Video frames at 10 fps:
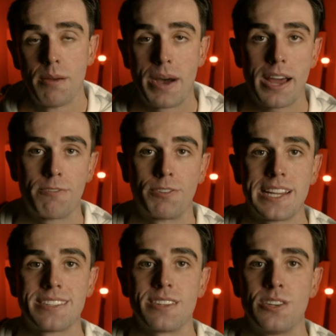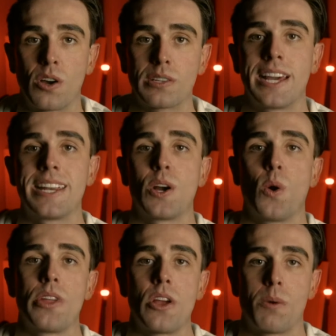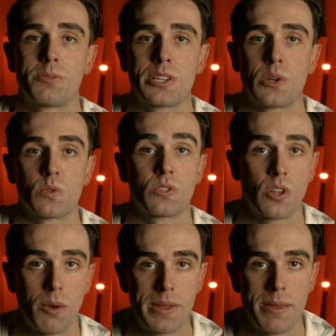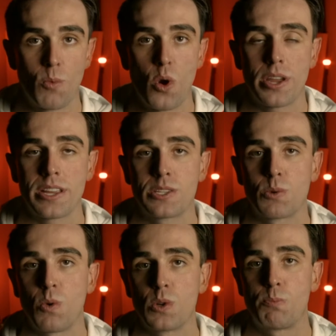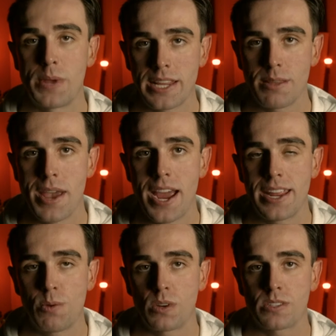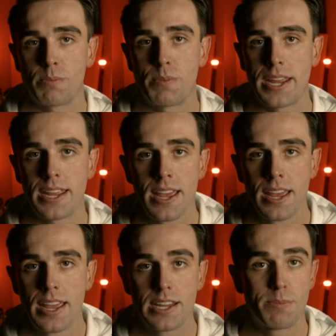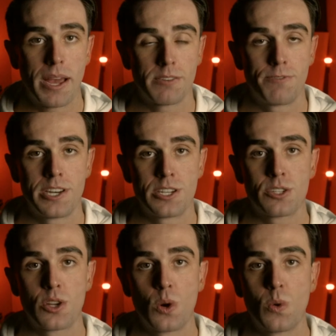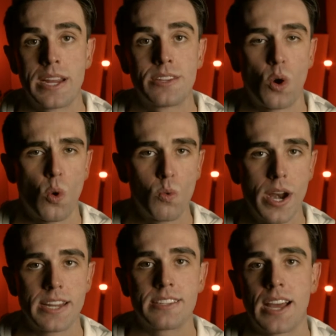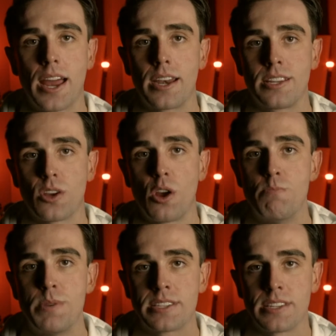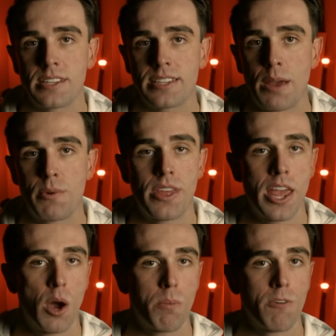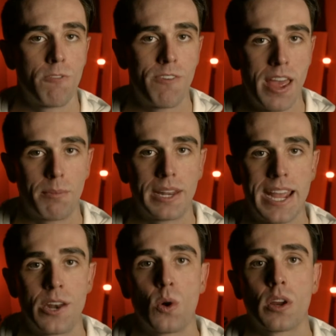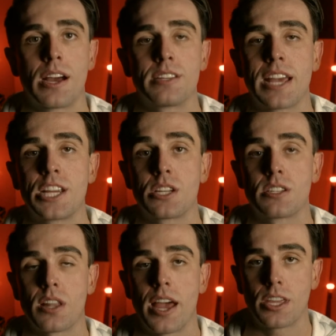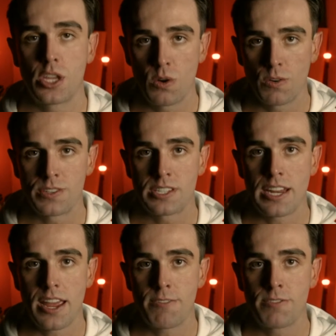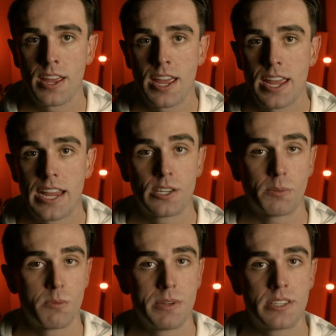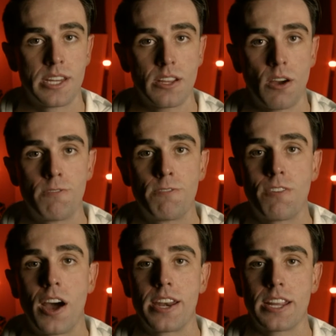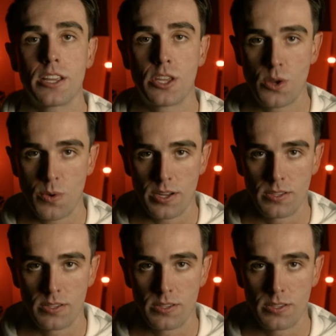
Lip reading: But Flynn's not letting all the obstacles stop him working towards being the man he wants to be. He's about to finish school, he's already started his own business, and with the help of family and organisations like Cure for CF, he's optimistic of finding a cure.